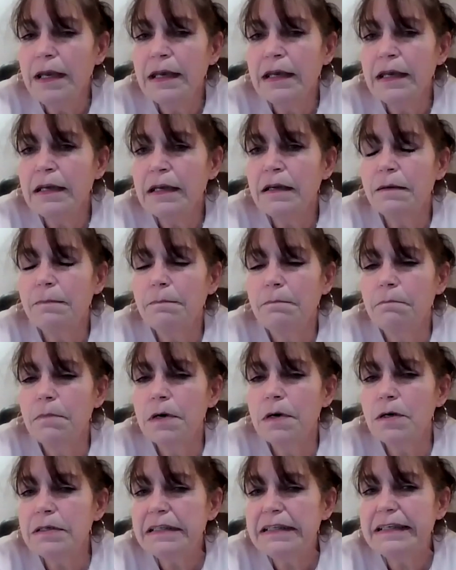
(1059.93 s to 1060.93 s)
And
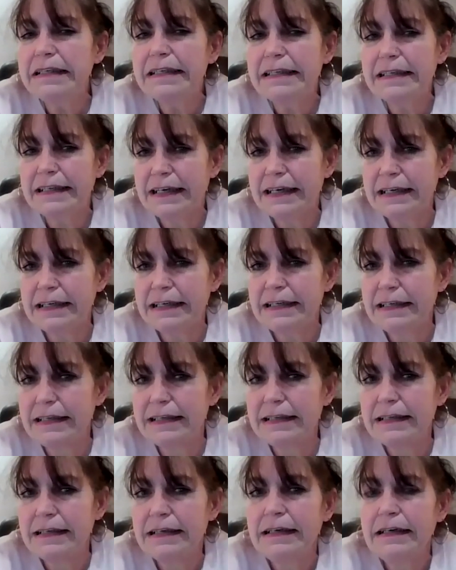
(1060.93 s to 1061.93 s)
most
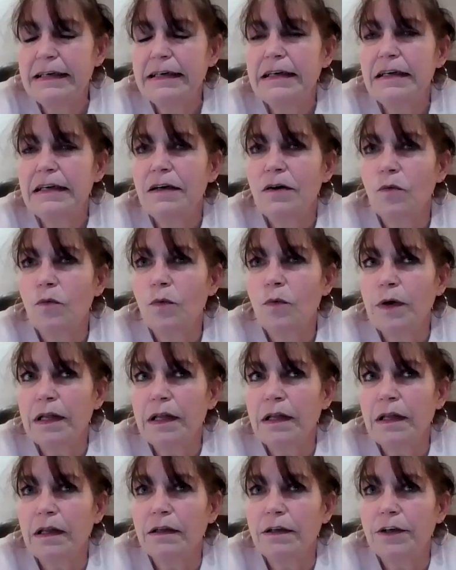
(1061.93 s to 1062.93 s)
states
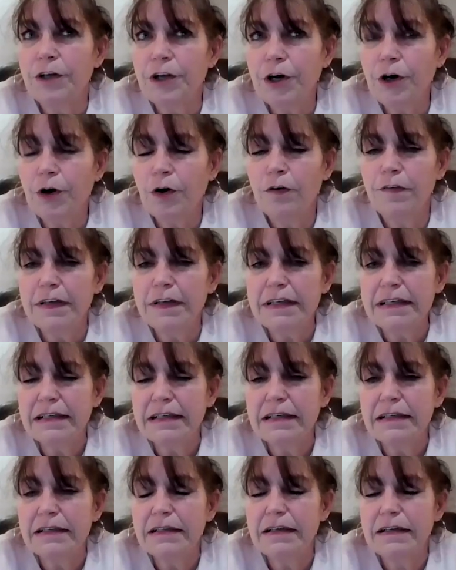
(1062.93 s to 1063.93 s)
will know if it's
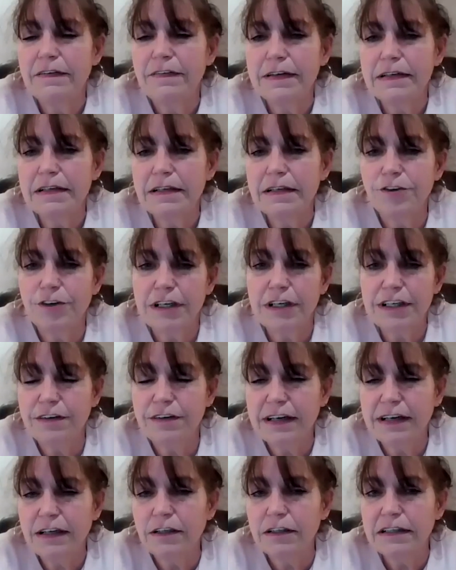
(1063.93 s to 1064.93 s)
a trust
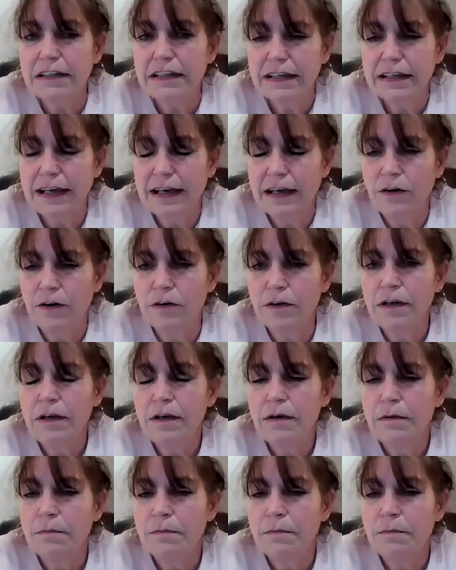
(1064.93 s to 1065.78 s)
or an IOLTA account.